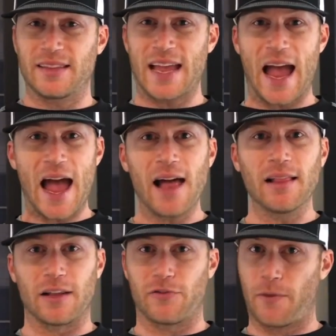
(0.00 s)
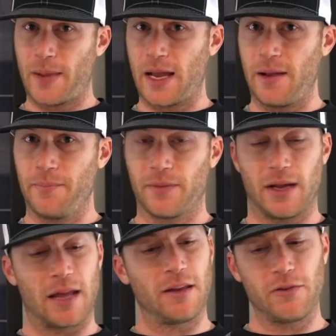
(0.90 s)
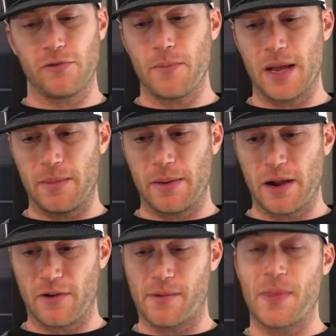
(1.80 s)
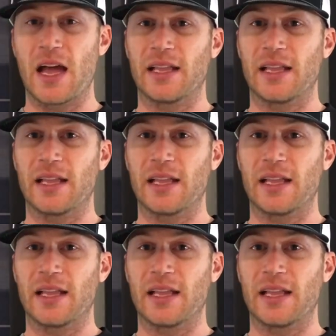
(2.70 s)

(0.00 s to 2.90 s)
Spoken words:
Talent, for me, again, this is for me, maybe not for him.